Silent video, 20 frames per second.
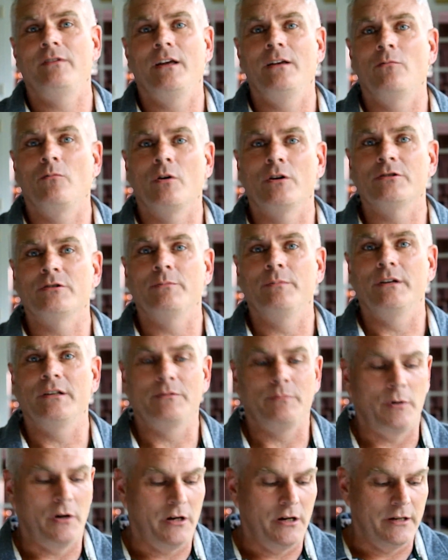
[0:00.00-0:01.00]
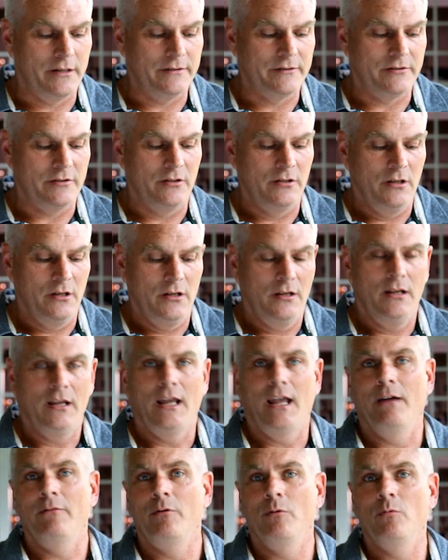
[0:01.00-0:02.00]
8:15 worship experience,
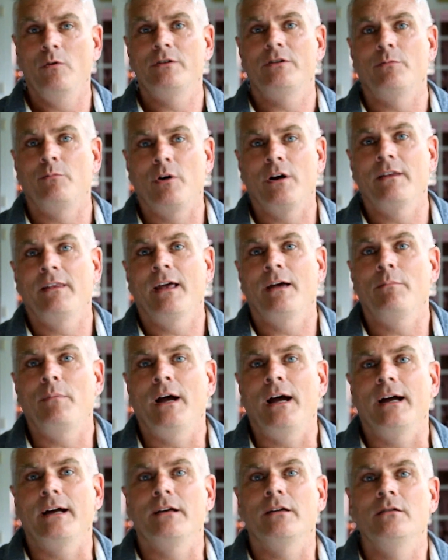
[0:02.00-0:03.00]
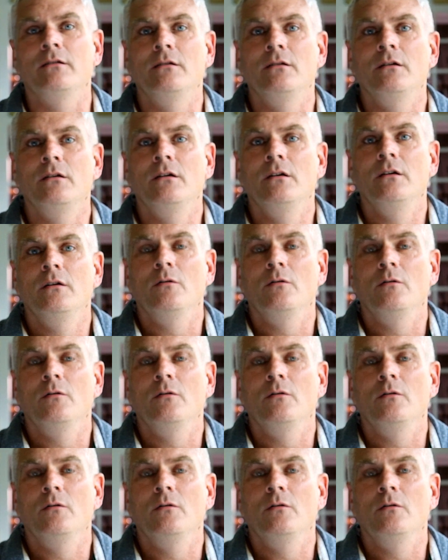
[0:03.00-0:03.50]
and we want to bring that back.